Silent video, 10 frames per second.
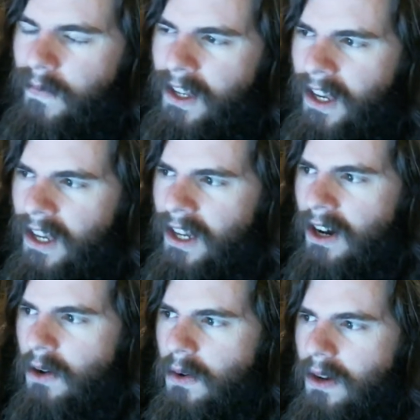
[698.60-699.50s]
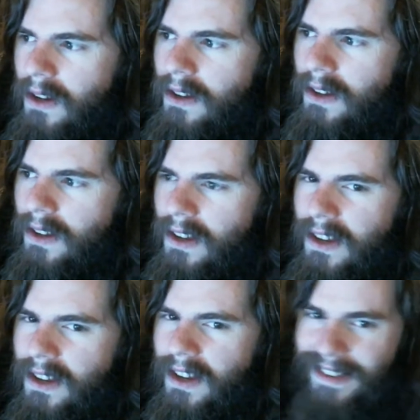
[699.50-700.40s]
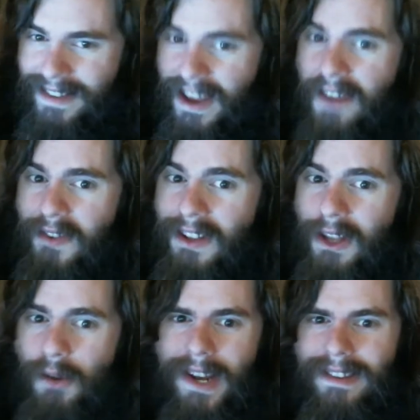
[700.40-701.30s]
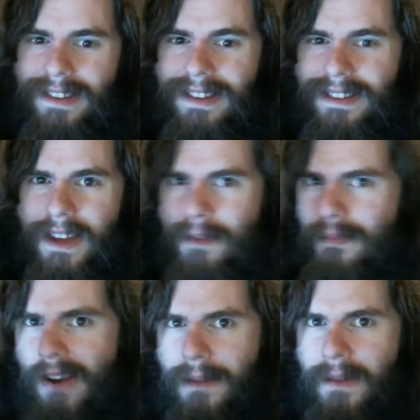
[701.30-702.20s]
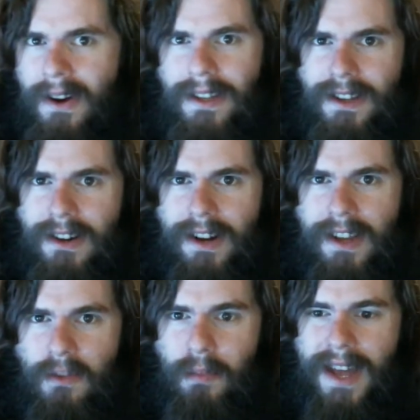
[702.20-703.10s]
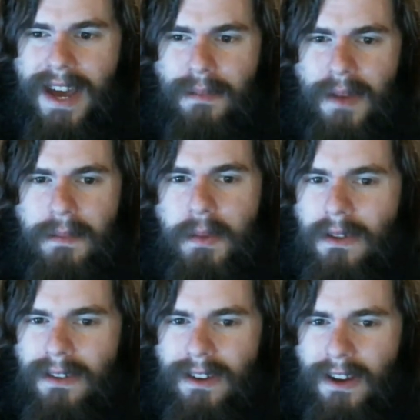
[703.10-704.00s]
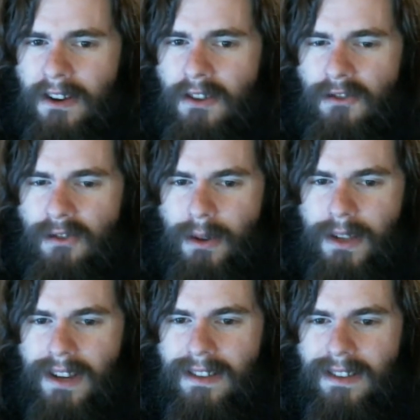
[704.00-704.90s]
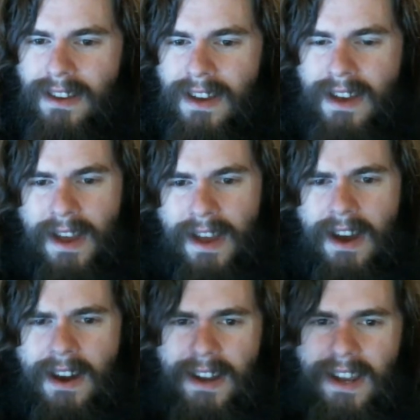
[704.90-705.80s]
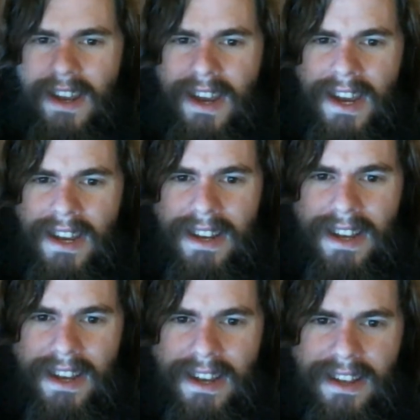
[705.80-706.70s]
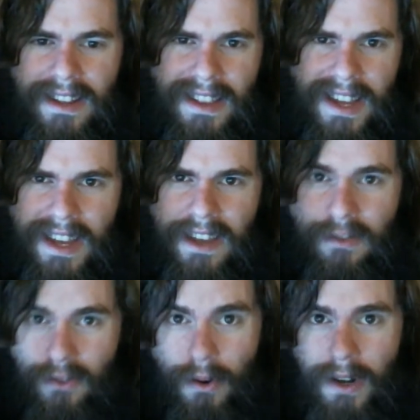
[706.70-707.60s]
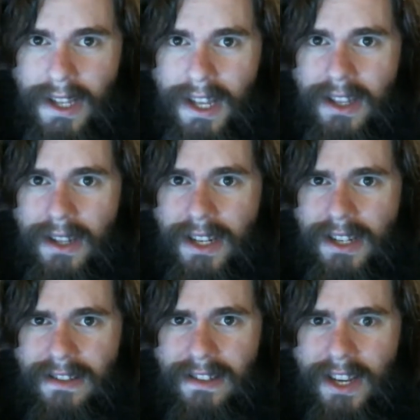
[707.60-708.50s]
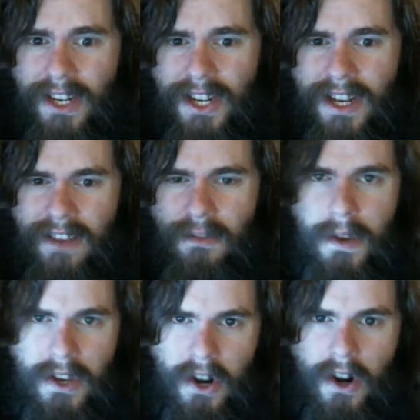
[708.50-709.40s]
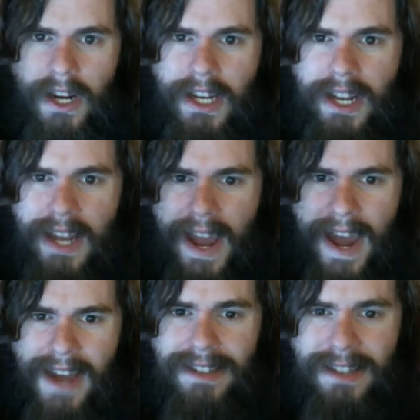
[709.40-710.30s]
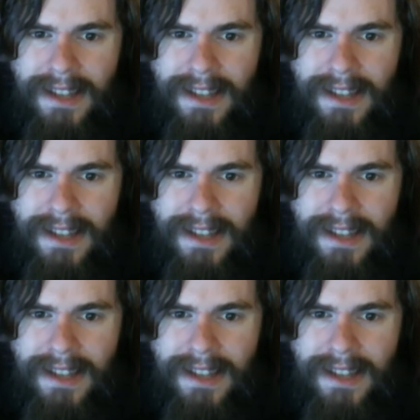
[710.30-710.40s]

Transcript: you know, it's definitely racist. It primarily targets black people, gun control does. Uh, and, it, it, like, historically, the legislation has been targeted at